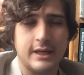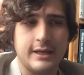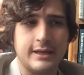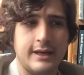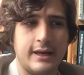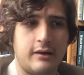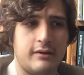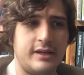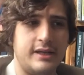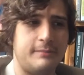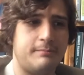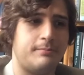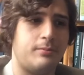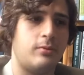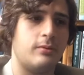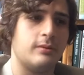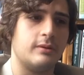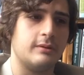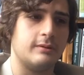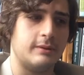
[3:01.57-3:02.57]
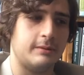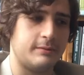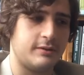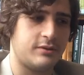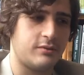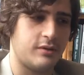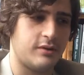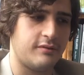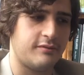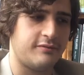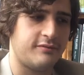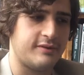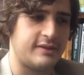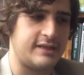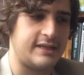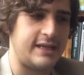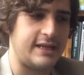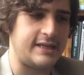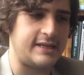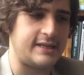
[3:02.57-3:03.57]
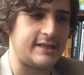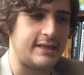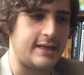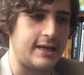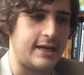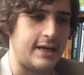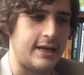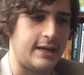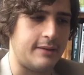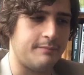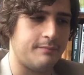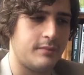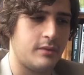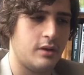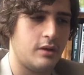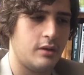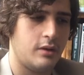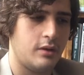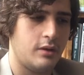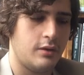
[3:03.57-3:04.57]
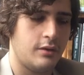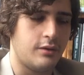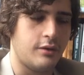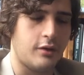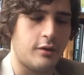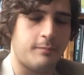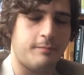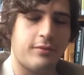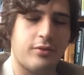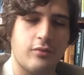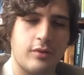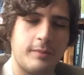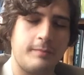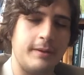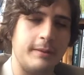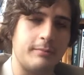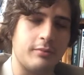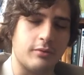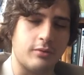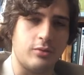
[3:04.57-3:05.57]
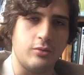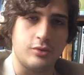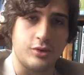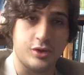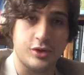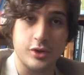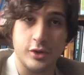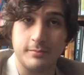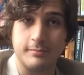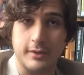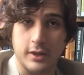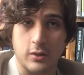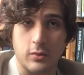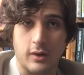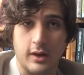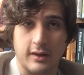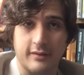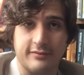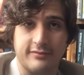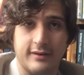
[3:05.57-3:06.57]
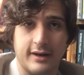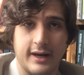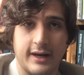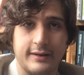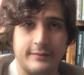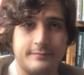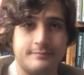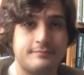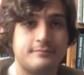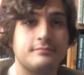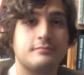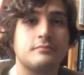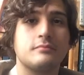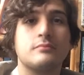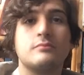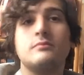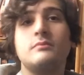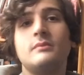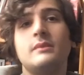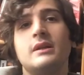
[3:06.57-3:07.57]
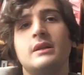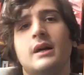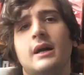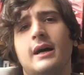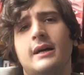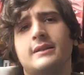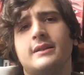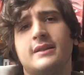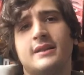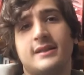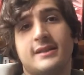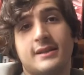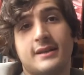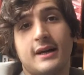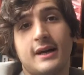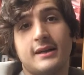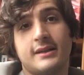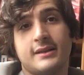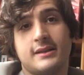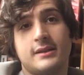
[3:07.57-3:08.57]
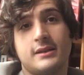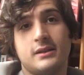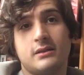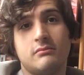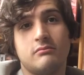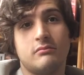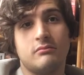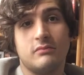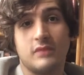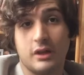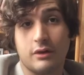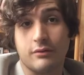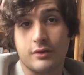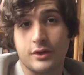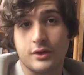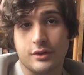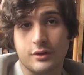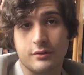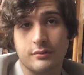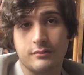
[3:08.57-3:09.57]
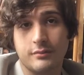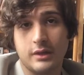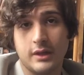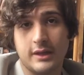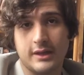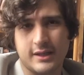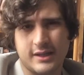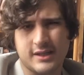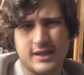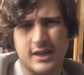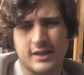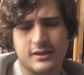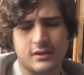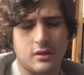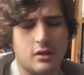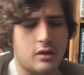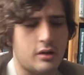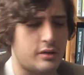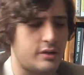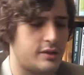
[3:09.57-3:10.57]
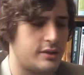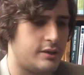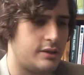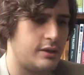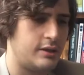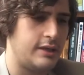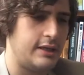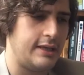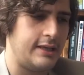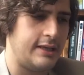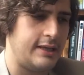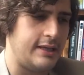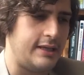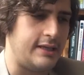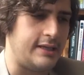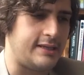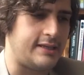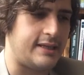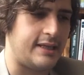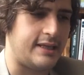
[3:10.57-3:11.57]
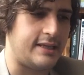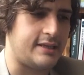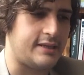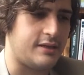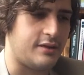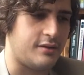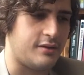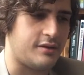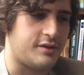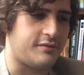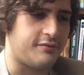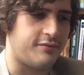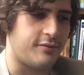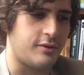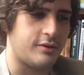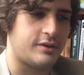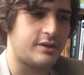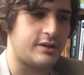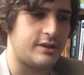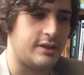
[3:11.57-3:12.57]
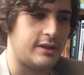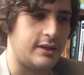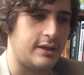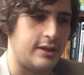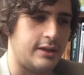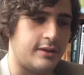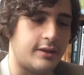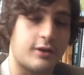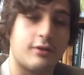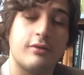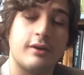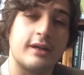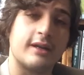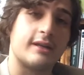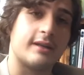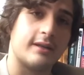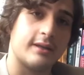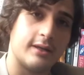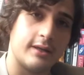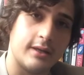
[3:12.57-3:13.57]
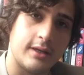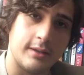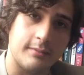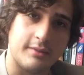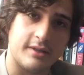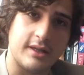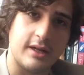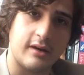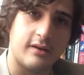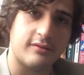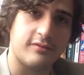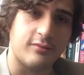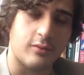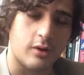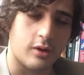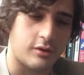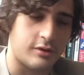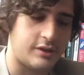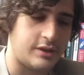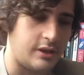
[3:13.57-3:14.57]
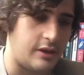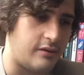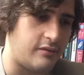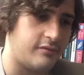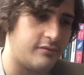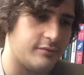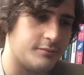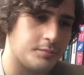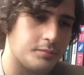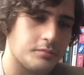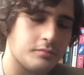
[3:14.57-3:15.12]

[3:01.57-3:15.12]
Now, he sort of says uh, there are three people who should be qualified uh, to discuss literature, discuss art. He says there's first the, the critic himself or herself,